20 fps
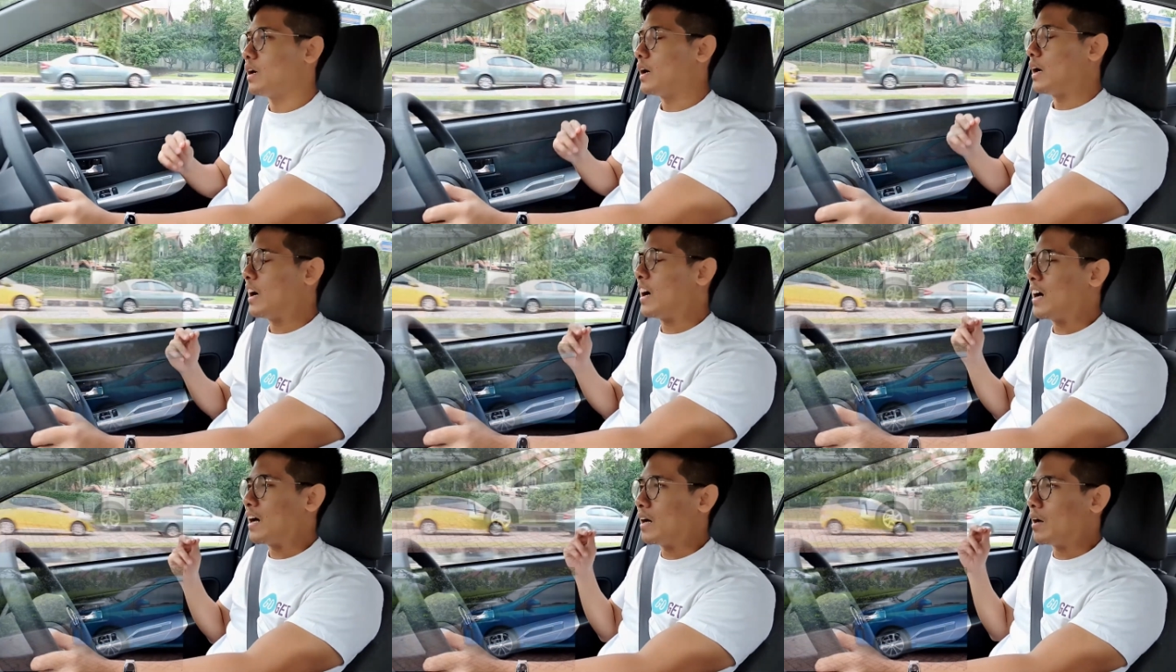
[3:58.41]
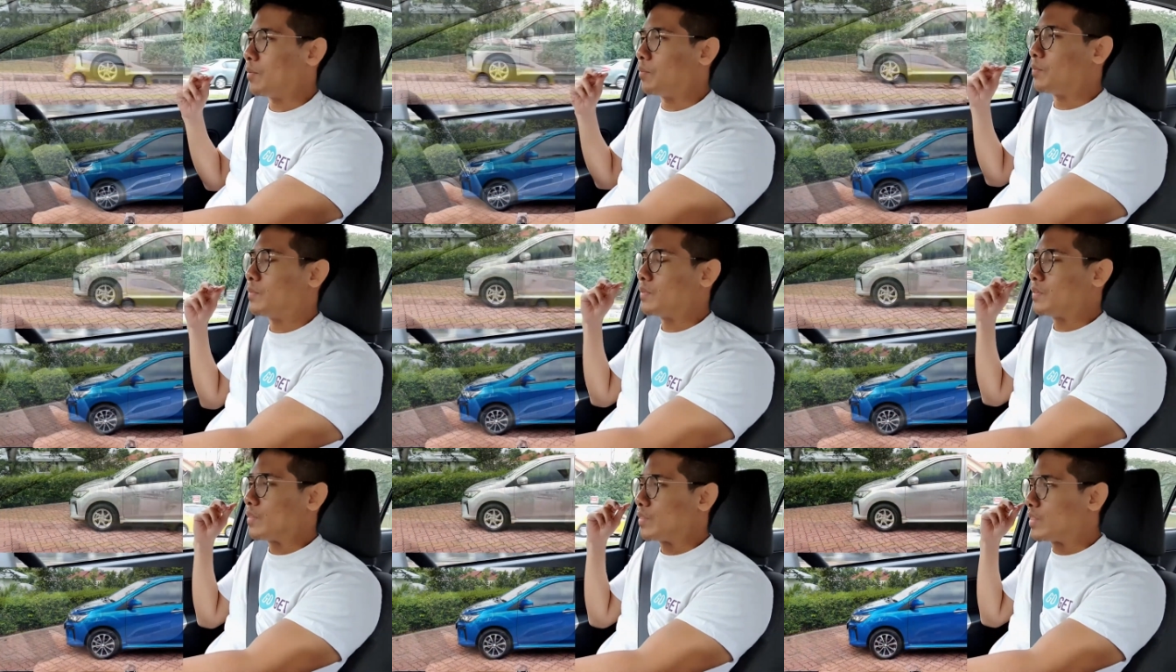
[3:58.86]

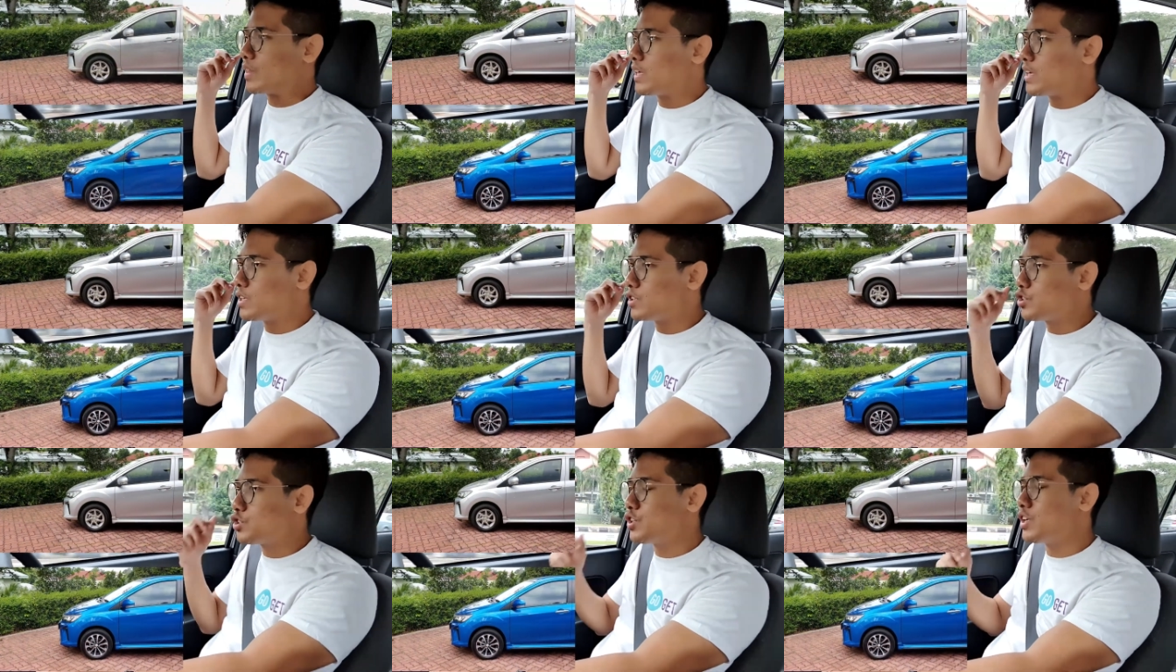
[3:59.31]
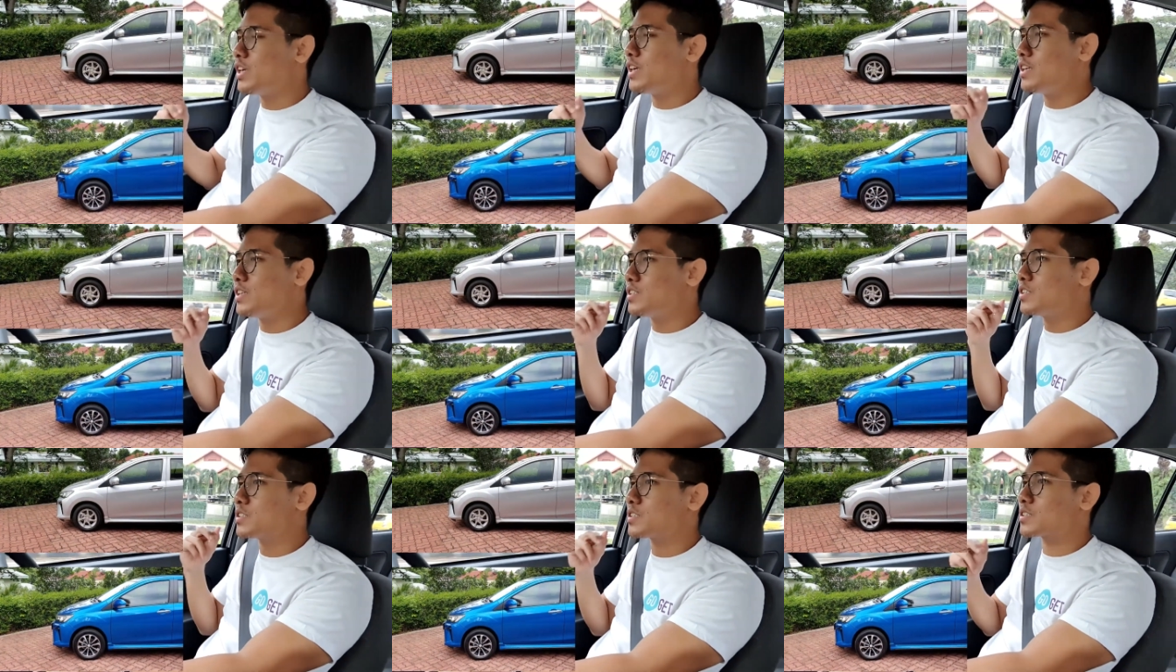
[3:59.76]
The G
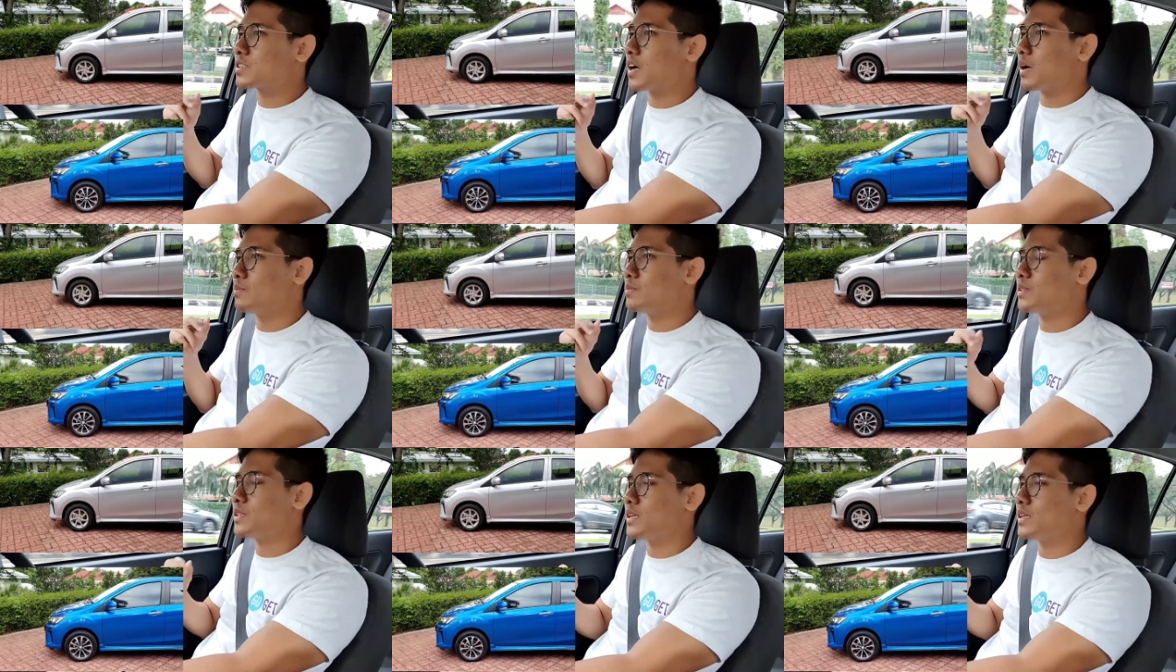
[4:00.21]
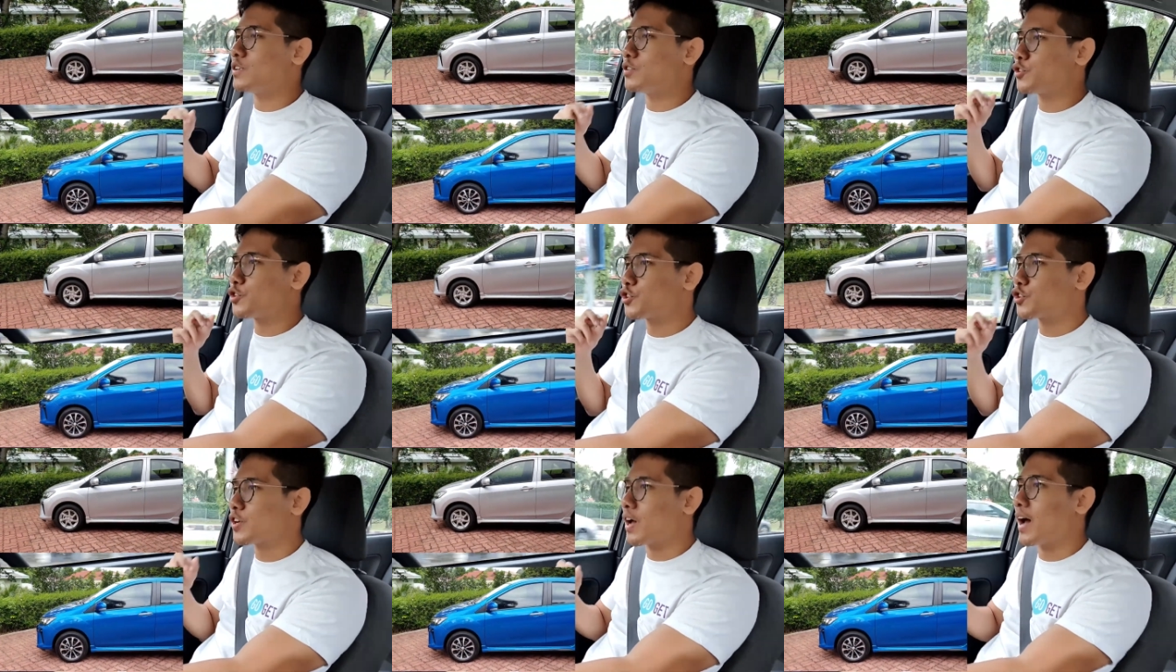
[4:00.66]
just comes in
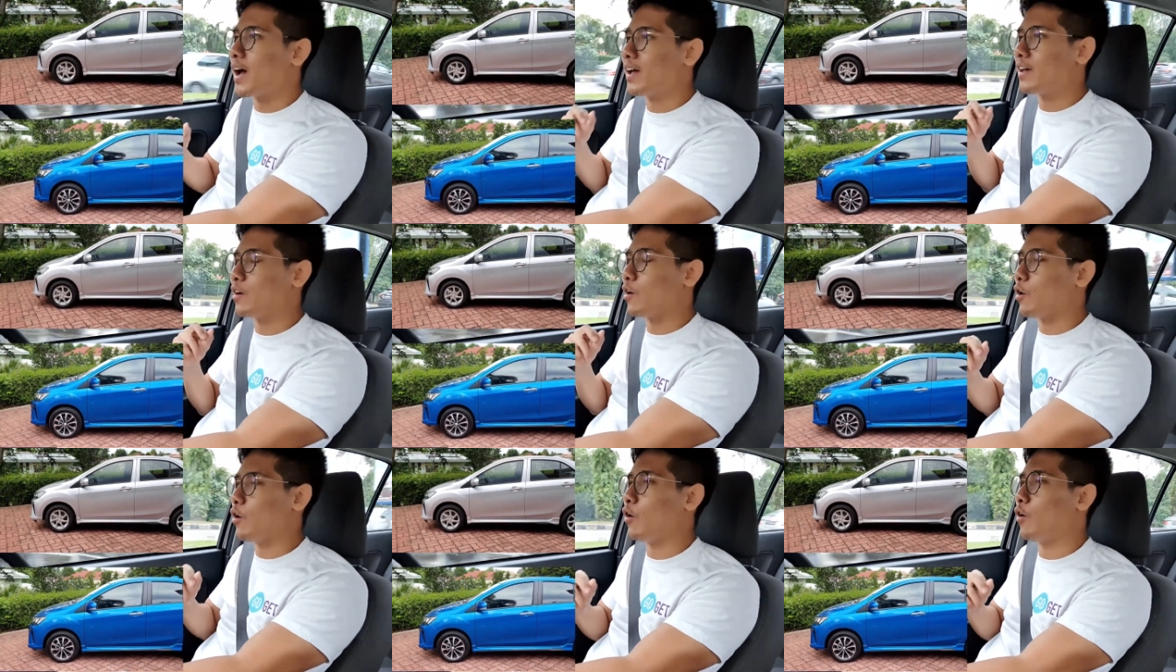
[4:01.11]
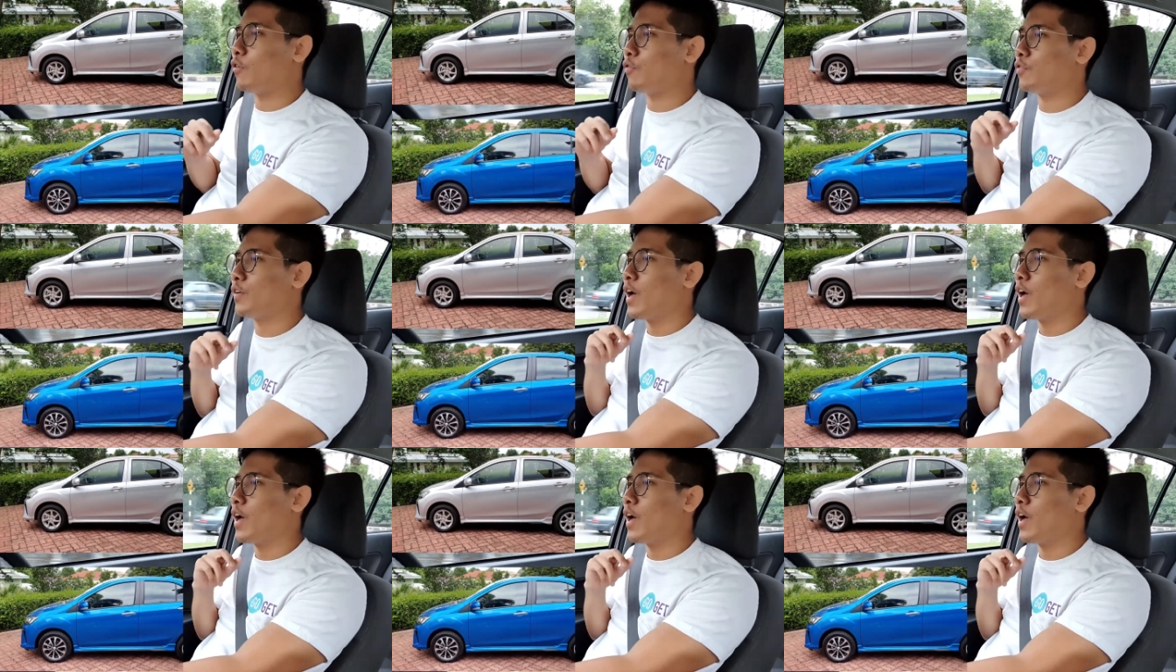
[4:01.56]
shy of